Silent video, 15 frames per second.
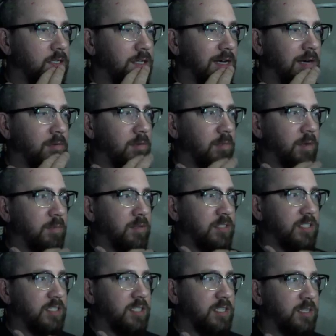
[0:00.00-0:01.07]
remember
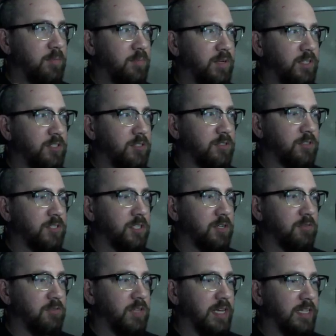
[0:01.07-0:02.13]
seeing pictures
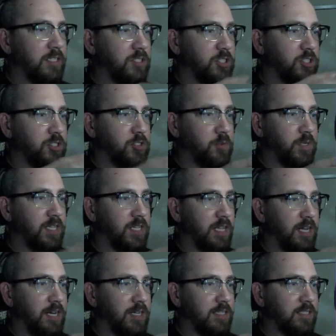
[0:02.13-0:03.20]
of like street
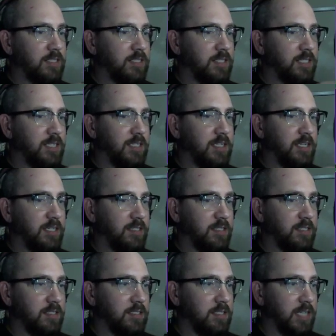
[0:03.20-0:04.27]
lines in
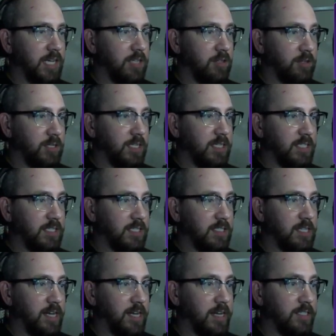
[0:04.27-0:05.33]
England and looking at these
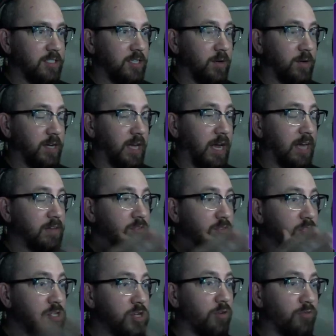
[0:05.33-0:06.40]
lines going, I have
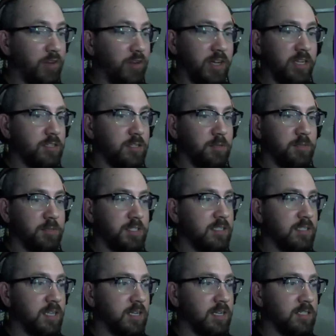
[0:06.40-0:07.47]
no fucking clue what these
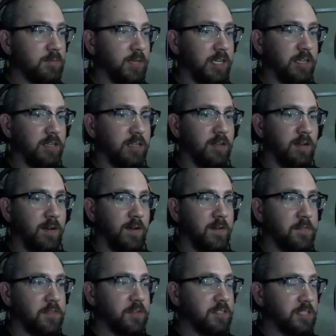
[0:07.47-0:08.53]
lines mean.
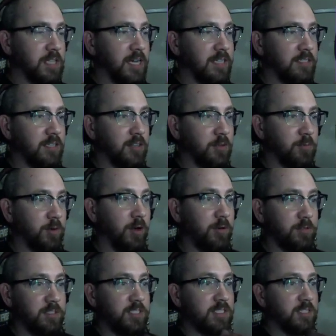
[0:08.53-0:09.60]
There's lines on the
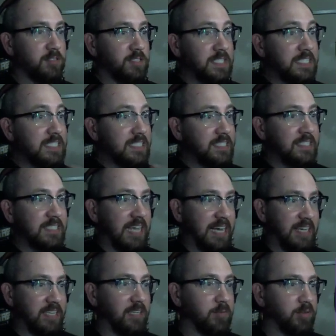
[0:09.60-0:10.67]
roads that are
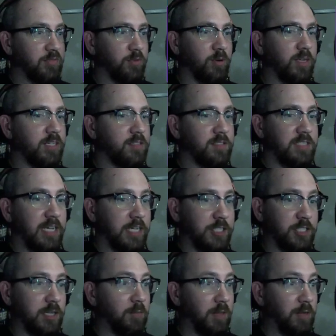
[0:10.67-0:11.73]
zigzagging before an
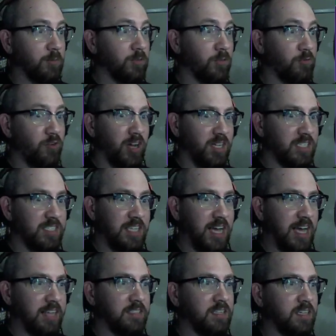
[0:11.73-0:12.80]
intersection. I'm like, what the fuck is that?